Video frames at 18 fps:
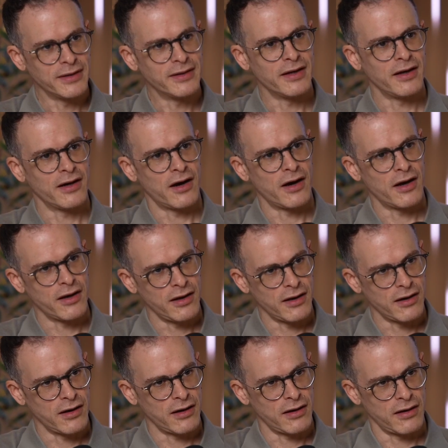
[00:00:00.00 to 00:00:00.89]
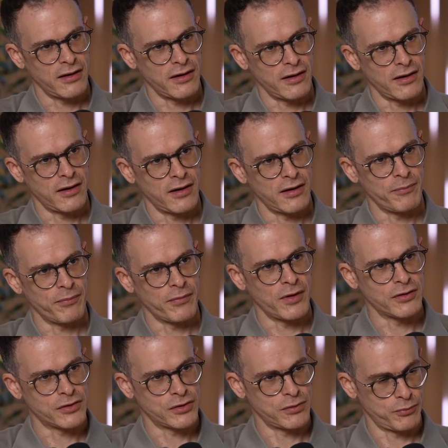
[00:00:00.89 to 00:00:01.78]
AI
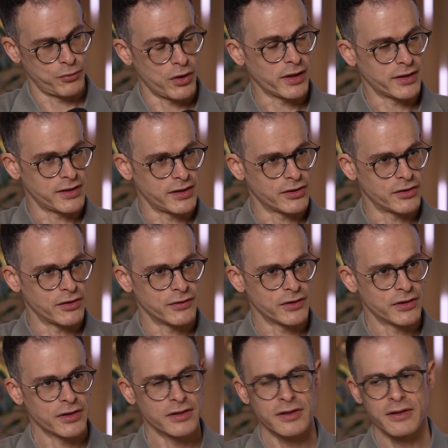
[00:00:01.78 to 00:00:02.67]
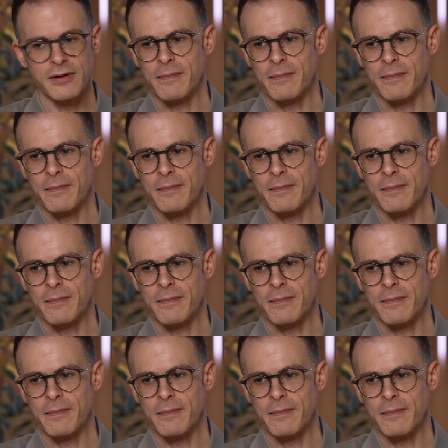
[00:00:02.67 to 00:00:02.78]
products and services.